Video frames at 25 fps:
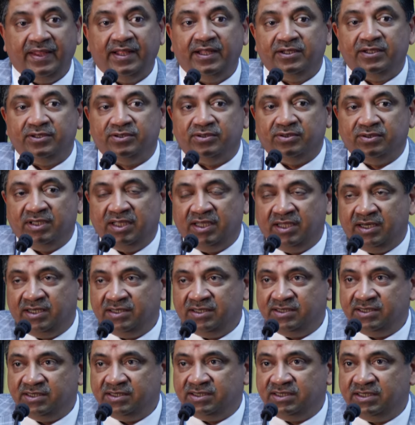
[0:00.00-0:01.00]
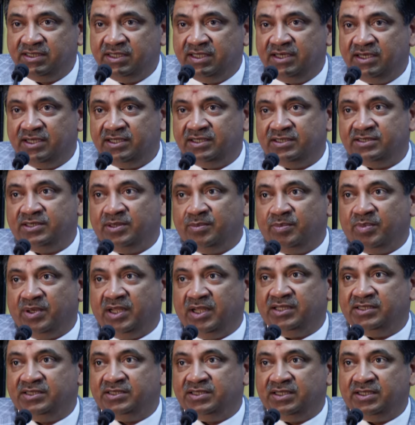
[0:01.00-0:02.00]
So there is a serious
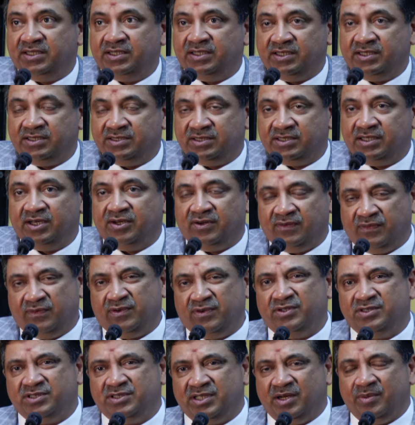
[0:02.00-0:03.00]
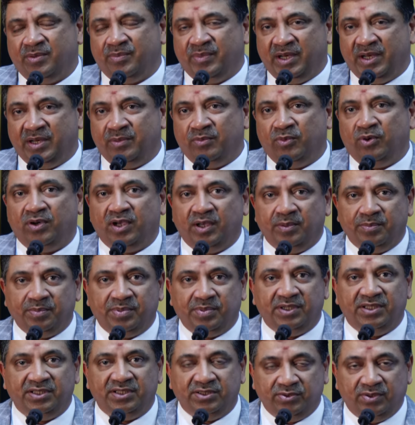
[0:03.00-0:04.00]
supply chain constraint. Of course, there are many more
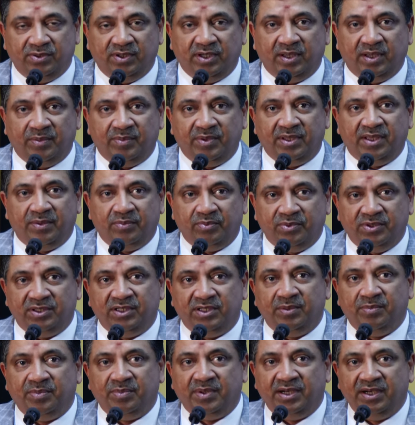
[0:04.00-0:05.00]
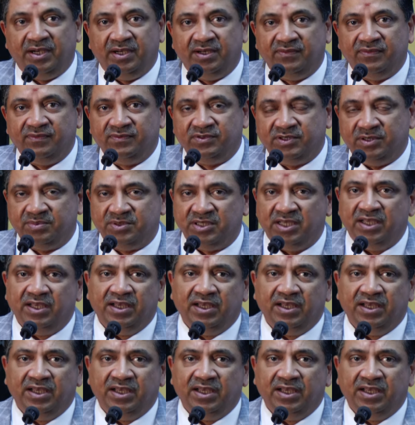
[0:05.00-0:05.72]
companies who are coming up with competitive chips.